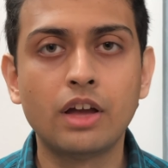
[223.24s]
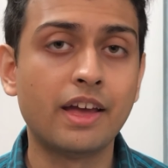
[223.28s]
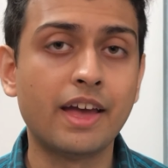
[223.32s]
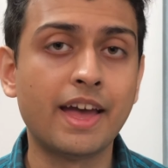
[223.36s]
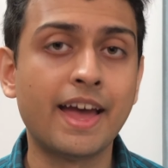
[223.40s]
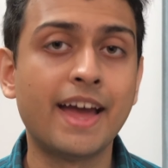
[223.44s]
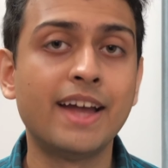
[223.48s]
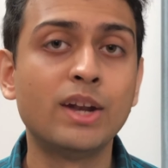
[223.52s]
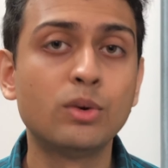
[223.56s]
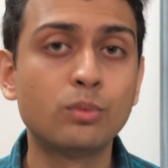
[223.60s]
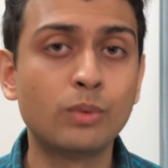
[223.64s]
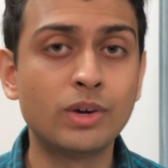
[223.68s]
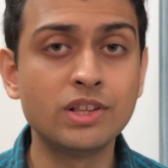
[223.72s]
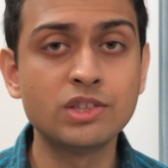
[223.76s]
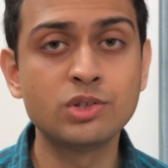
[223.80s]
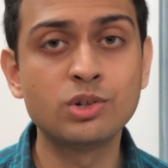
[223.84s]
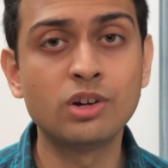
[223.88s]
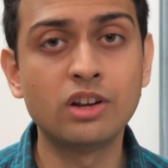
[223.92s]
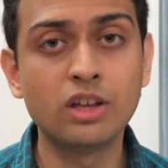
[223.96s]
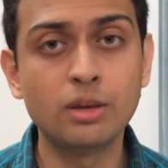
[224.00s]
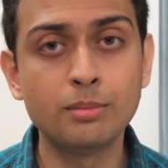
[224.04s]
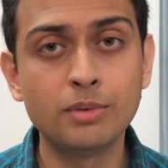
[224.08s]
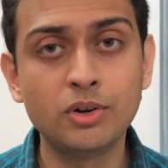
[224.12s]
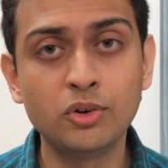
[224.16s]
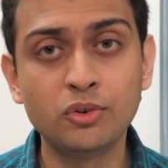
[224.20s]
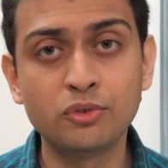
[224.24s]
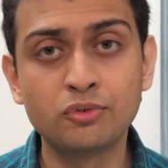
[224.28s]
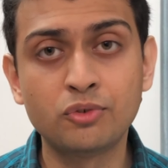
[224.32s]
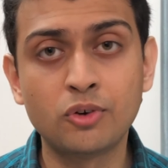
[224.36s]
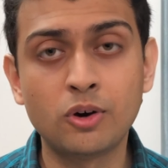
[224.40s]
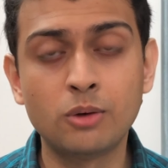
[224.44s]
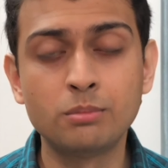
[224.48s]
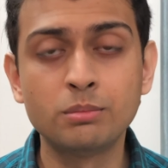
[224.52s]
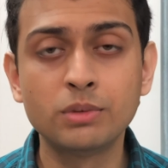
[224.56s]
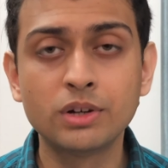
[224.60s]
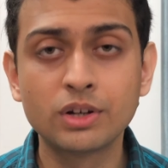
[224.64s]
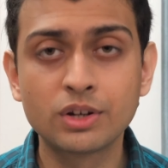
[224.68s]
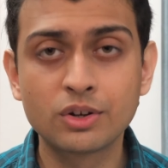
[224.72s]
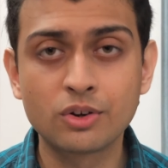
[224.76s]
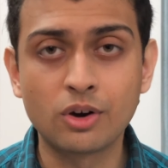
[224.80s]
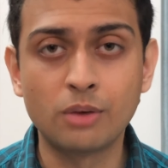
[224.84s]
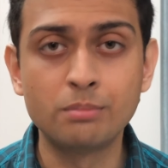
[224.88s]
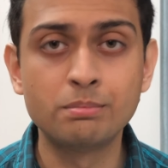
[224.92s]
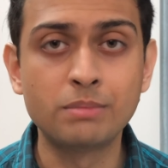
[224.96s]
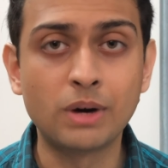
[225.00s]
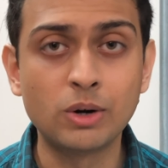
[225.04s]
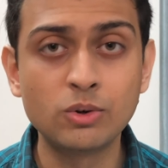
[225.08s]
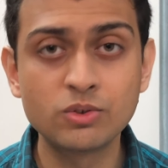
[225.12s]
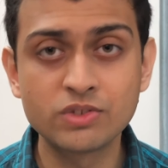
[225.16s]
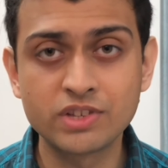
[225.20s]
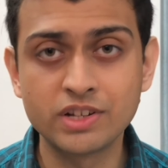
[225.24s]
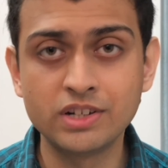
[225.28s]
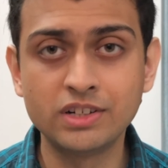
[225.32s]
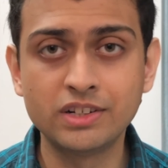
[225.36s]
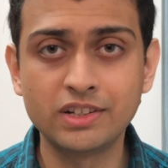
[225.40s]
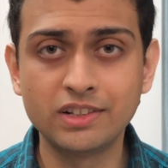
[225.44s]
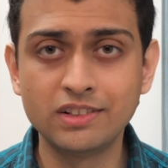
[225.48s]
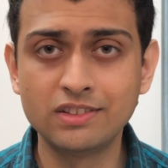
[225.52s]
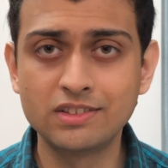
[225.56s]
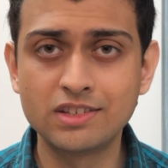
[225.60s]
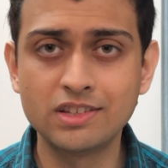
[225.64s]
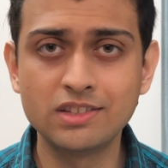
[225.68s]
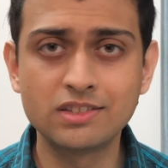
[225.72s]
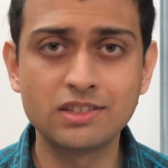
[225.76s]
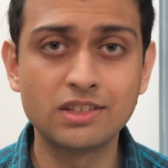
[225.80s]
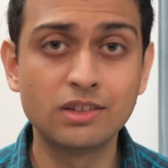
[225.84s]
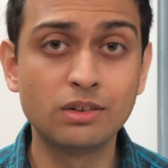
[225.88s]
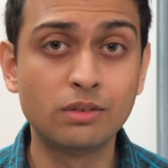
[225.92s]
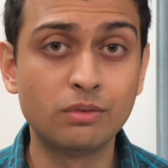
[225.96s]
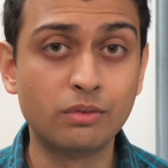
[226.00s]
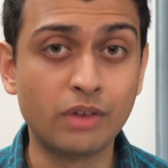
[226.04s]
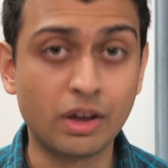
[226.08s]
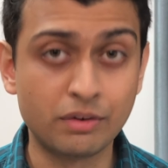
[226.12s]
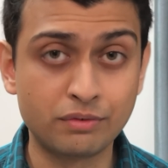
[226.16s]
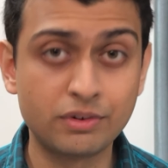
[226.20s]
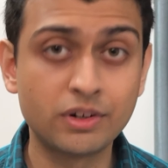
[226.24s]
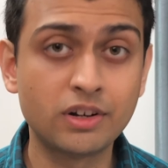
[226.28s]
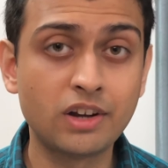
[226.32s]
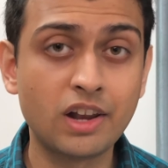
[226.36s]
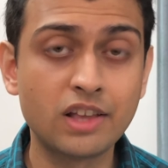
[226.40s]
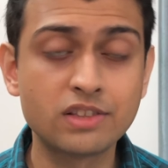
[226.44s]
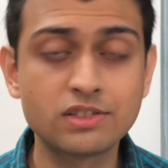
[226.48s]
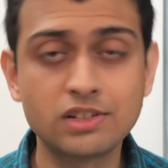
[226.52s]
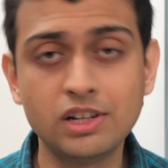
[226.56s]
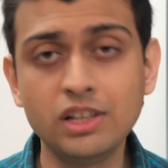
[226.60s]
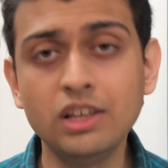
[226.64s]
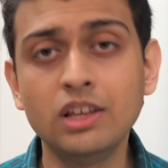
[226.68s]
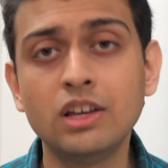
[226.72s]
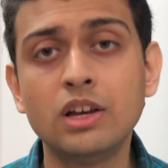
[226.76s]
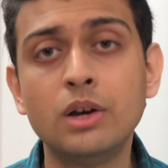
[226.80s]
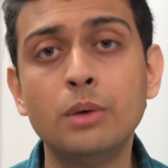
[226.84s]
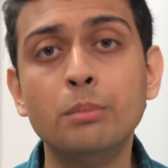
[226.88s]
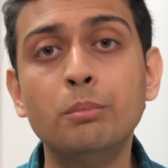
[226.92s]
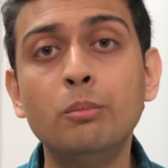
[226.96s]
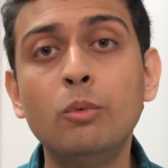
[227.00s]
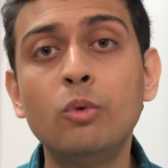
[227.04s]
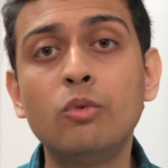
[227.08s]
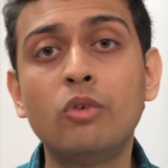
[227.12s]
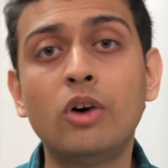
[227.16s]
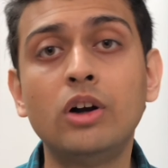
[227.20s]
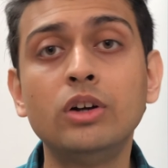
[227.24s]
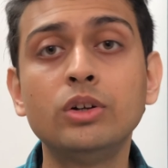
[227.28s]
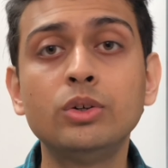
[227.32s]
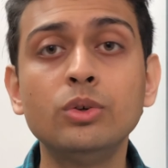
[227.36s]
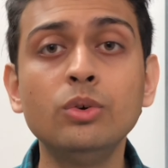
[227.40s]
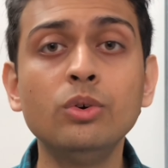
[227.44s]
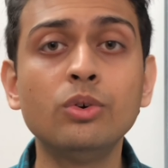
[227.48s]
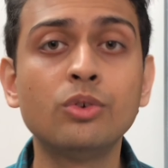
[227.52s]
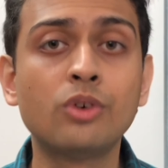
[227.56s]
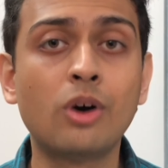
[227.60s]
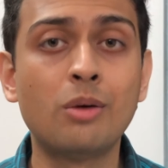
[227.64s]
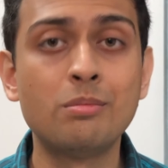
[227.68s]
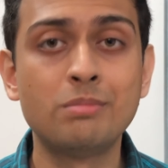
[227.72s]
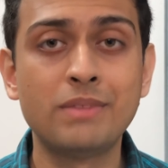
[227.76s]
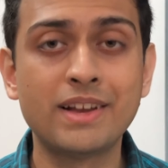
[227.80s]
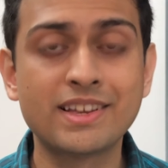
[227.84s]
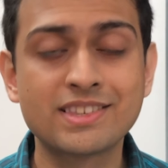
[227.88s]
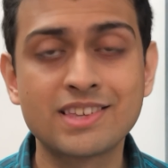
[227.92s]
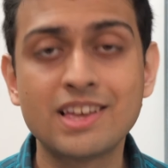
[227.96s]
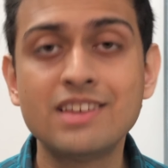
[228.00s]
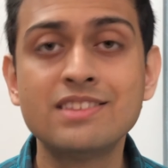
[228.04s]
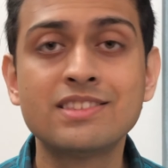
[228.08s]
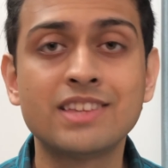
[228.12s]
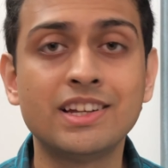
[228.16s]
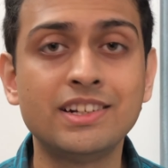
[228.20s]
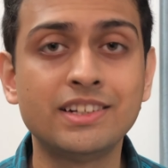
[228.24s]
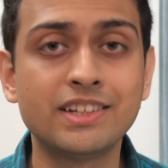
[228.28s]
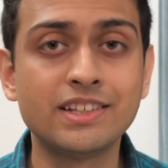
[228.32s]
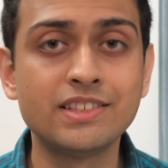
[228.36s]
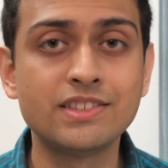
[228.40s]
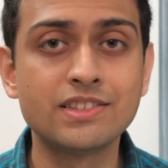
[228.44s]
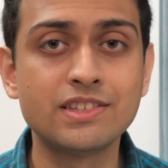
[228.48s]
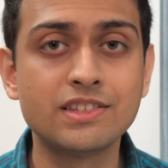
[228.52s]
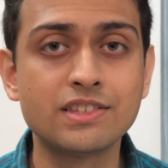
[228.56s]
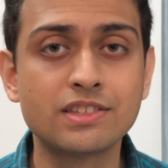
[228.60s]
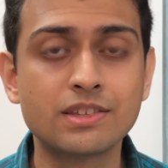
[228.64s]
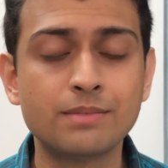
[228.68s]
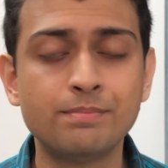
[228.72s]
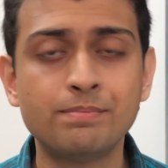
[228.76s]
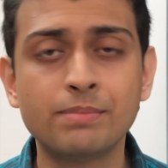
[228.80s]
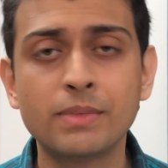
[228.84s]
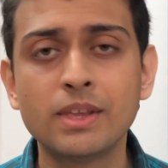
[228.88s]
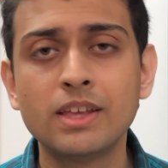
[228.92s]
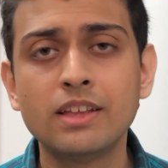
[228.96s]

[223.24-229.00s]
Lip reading: And once you are able to form compound sentences effortlessly, move on to complex sentences.